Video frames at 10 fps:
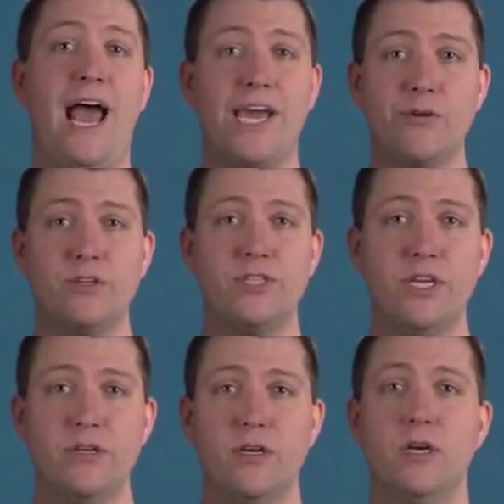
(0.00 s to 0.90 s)

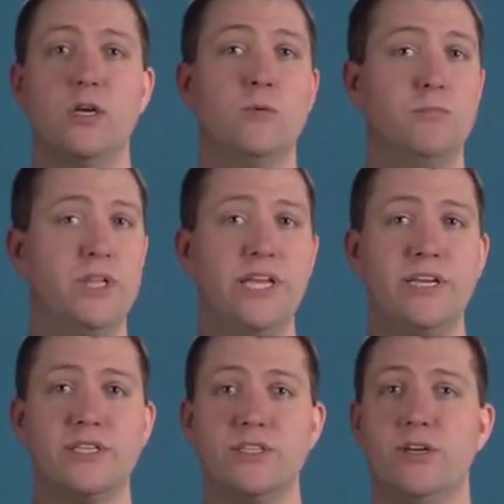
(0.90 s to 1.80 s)
accuracy,
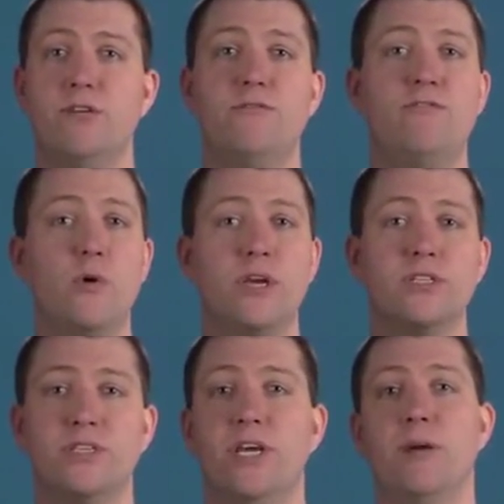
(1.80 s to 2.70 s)
completeness,
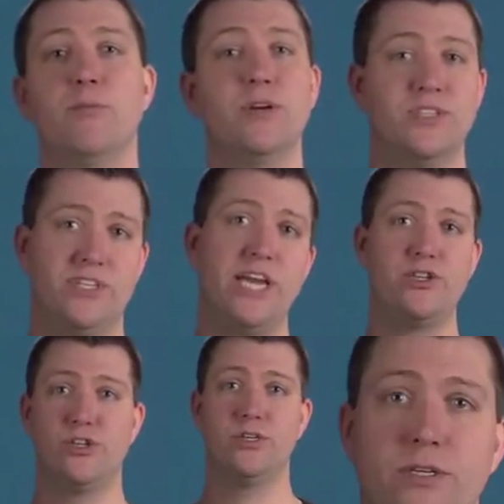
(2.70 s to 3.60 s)
focus, and
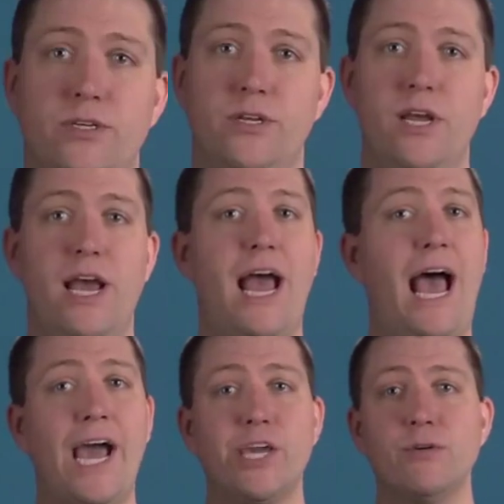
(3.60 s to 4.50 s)
presentation.
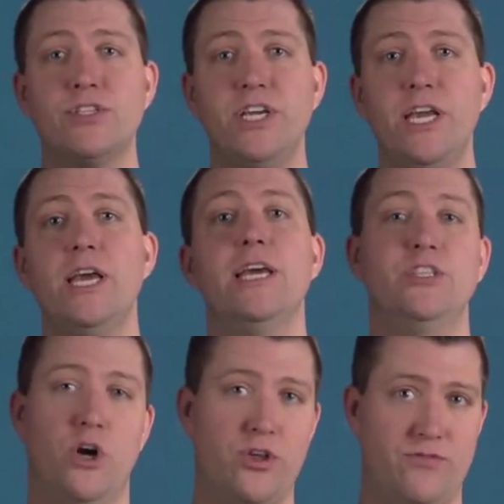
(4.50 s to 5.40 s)
Accuracy
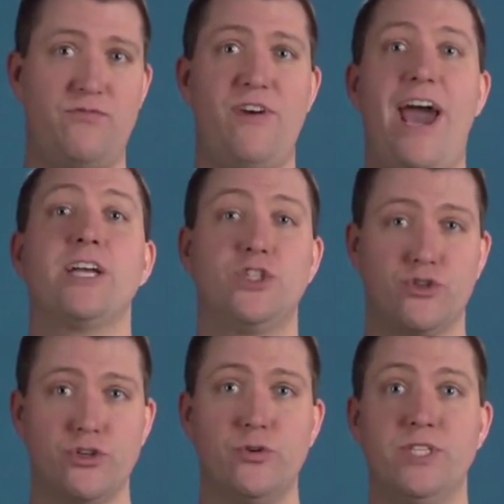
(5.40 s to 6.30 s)
is, are the facts
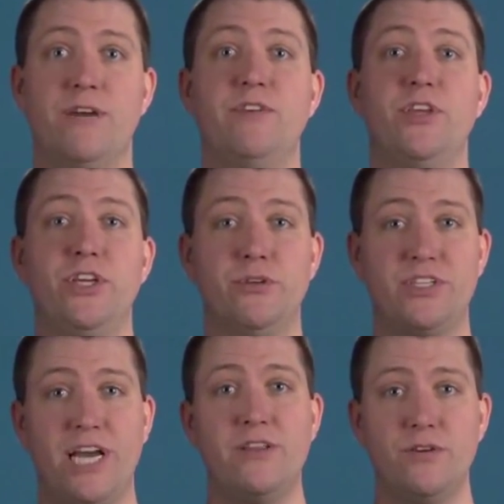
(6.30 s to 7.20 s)
true? Is everything you
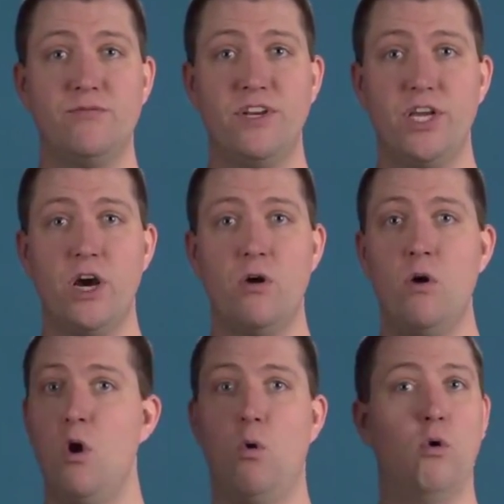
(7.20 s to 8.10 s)
said in the
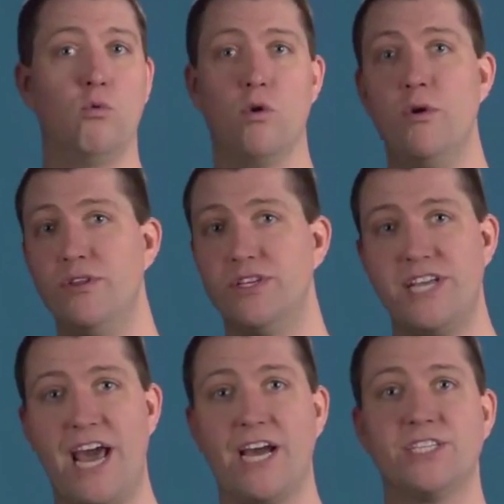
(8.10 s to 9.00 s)
video or wrote in the
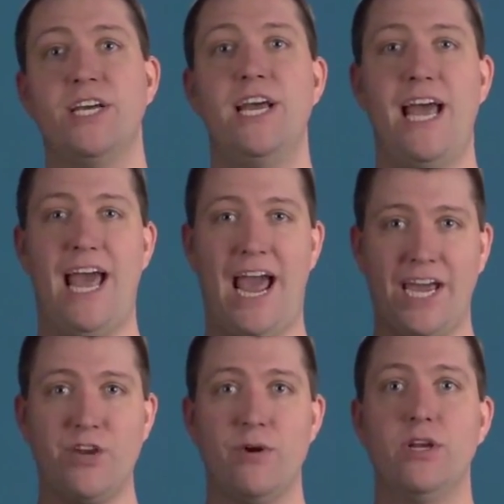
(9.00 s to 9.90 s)
text
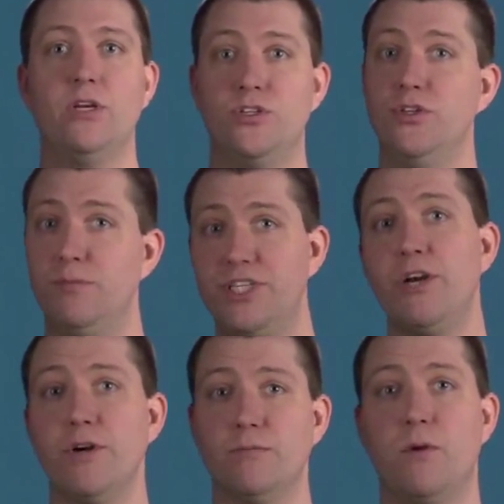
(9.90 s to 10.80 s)
accurate to the
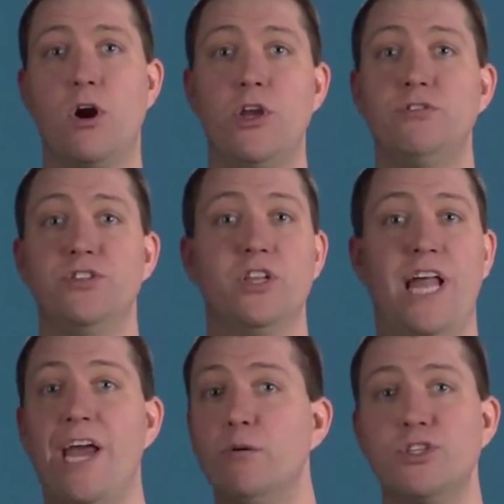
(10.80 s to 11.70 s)
material? Are you using the
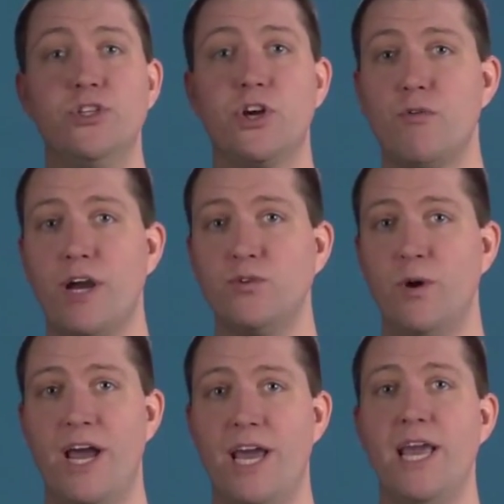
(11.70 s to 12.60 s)
language in the correct
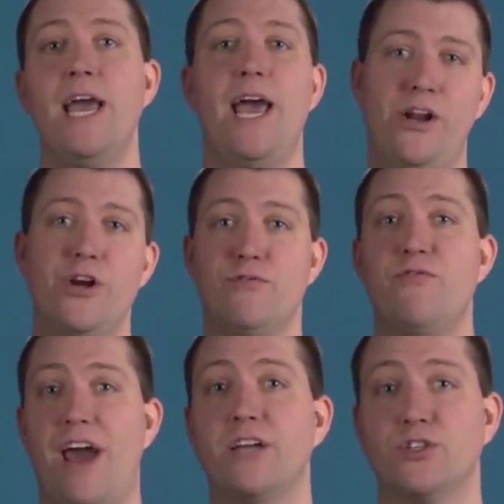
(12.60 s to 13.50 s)
way, and are your
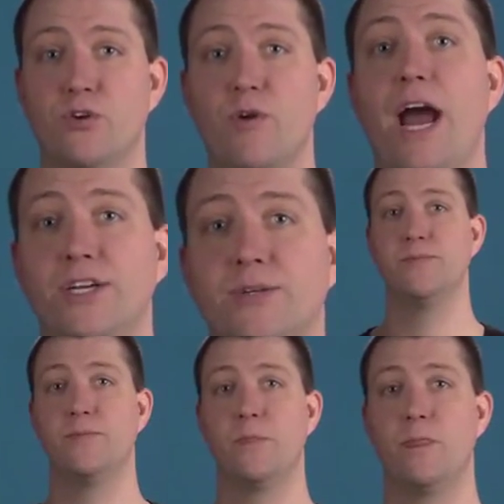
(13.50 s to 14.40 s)
facts correct?